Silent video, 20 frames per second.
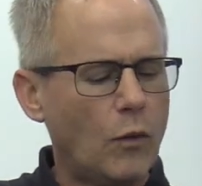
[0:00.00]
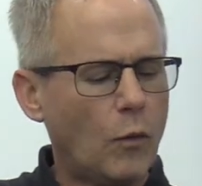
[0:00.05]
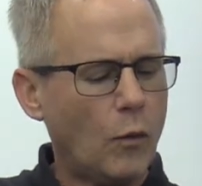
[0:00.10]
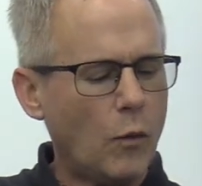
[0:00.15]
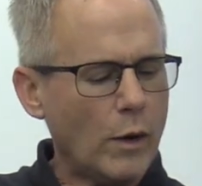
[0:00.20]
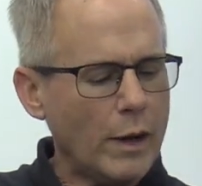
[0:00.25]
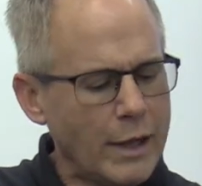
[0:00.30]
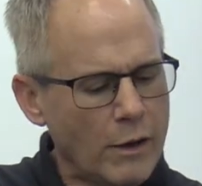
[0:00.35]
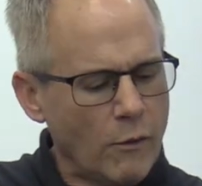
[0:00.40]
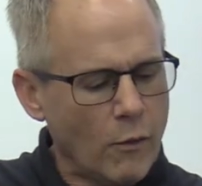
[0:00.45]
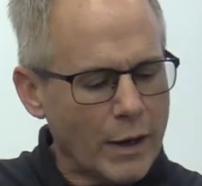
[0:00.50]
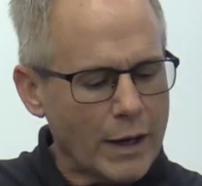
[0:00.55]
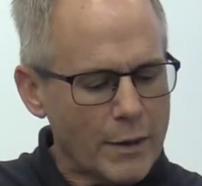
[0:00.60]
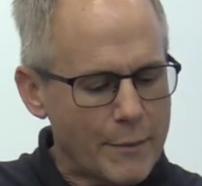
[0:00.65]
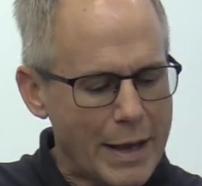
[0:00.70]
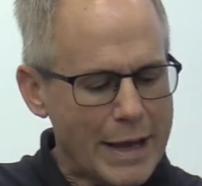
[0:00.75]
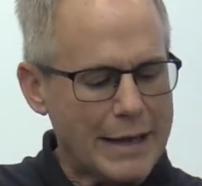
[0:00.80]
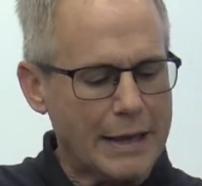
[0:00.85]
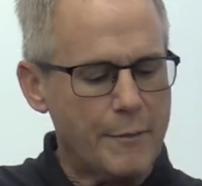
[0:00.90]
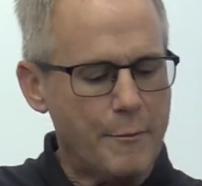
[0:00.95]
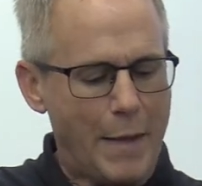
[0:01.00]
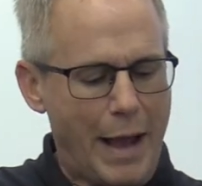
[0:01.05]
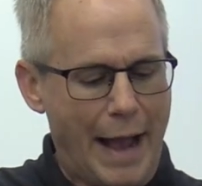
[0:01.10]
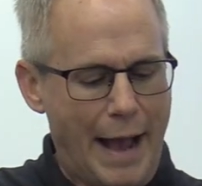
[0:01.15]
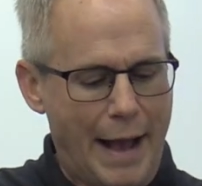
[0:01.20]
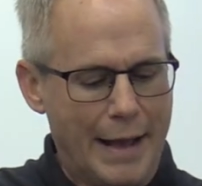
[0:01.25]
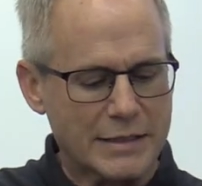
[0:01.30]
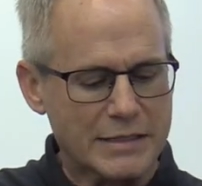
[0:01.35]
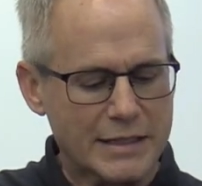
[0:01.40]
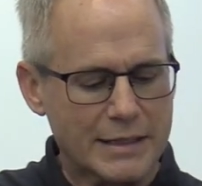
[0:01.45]
we want to make a
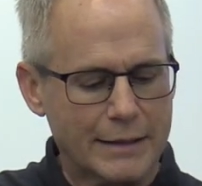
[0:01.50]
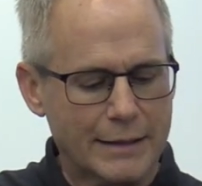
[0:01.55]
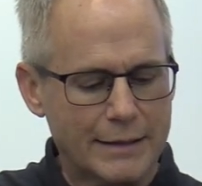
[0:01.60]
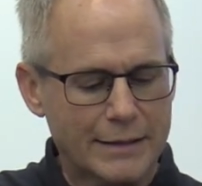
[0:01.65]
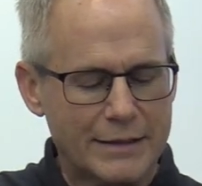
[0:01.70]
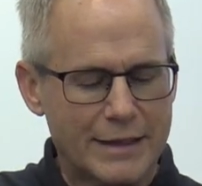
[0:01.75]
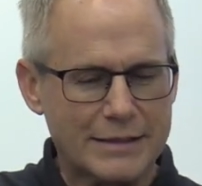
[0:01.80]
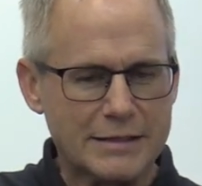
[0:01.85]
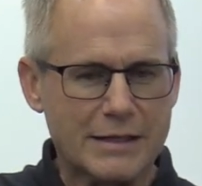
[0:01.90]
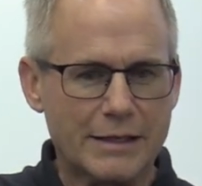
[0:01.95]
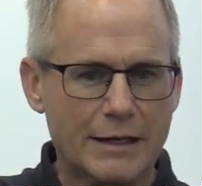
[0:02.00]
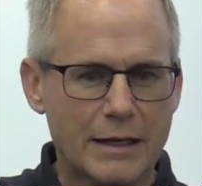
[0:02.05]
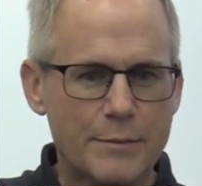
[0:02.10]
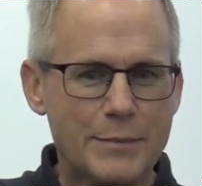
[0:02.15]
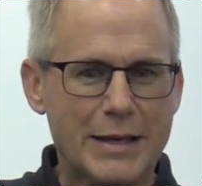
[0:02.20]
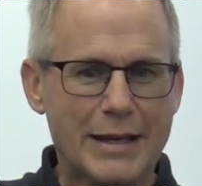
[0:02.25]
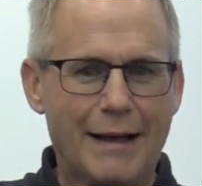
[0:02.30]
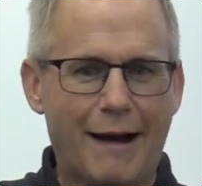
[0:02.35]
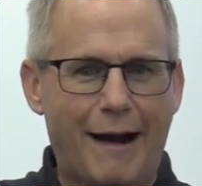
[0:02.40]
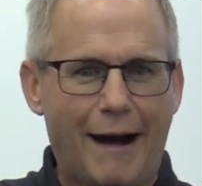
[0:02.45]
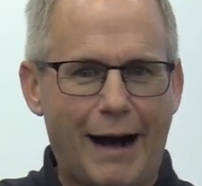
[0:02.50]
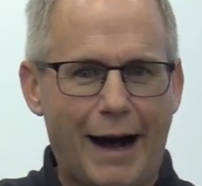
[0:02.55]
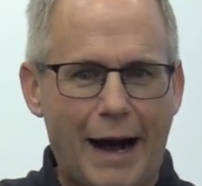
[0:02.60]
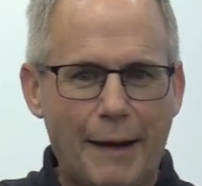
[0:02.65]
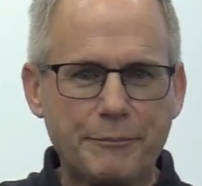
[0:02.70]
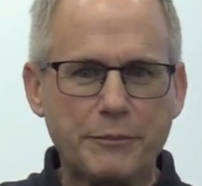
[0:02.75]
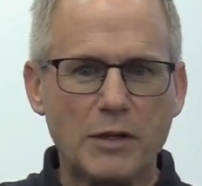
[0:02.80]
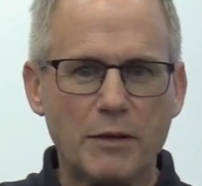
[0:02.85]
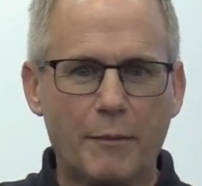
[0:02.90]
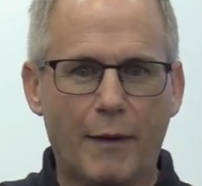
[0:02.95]
mask that's going to be
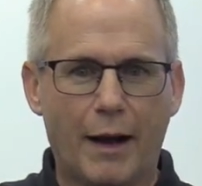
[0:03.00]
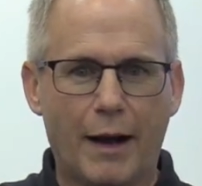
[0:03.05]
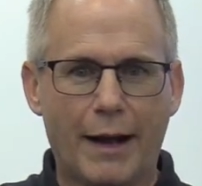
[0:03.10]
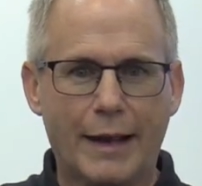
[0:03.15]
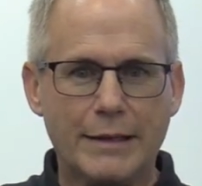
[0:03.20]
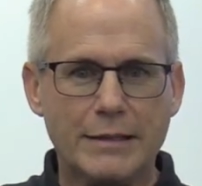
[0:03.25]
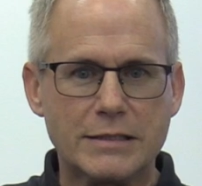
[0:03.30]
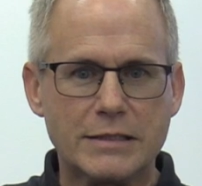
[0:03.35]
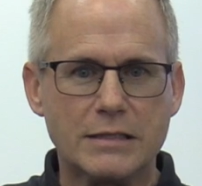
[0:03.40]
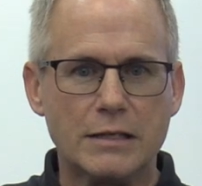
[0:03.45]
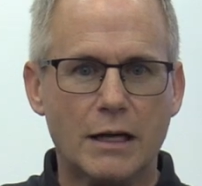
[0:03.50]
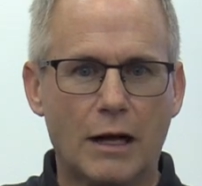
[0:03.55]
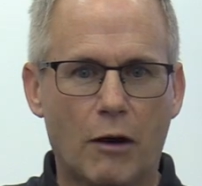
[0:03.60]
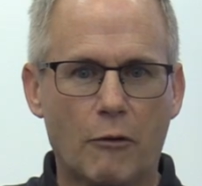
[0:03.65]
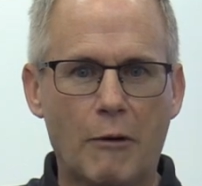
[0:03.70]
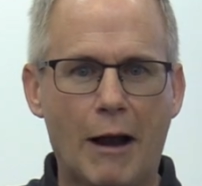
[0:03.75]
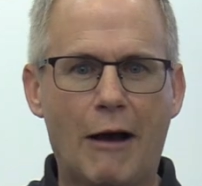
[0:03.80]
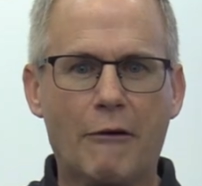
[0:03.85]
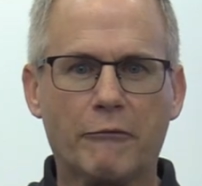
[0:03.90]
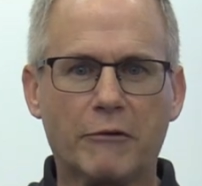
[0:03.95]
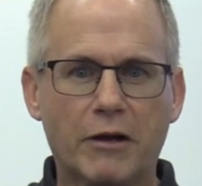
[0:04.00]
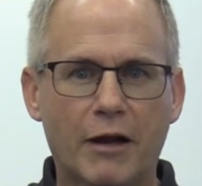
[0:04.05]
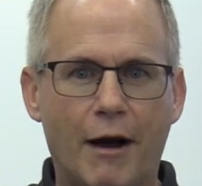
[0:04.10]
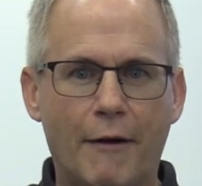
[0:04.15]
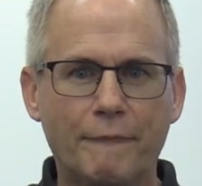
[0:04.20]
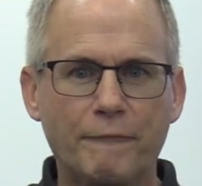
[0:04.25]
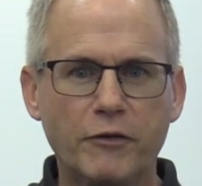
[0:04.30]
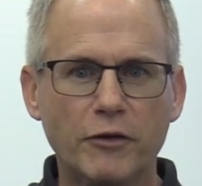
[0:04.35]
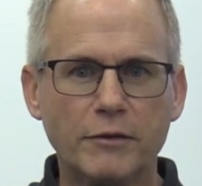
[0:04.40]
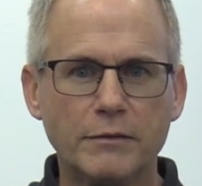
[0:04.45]
optimized around
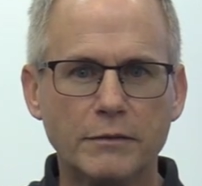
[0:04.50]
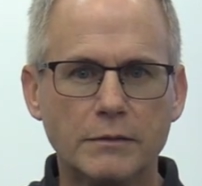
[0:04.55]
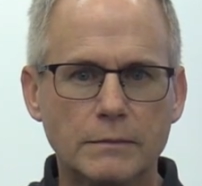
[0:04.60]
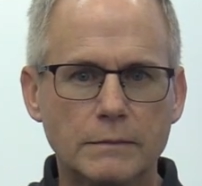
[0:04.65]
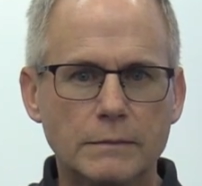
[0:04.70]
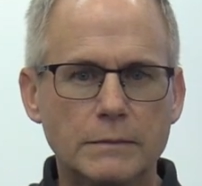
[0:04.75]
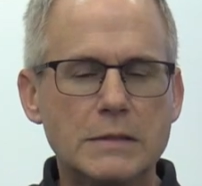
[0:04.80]
comfort,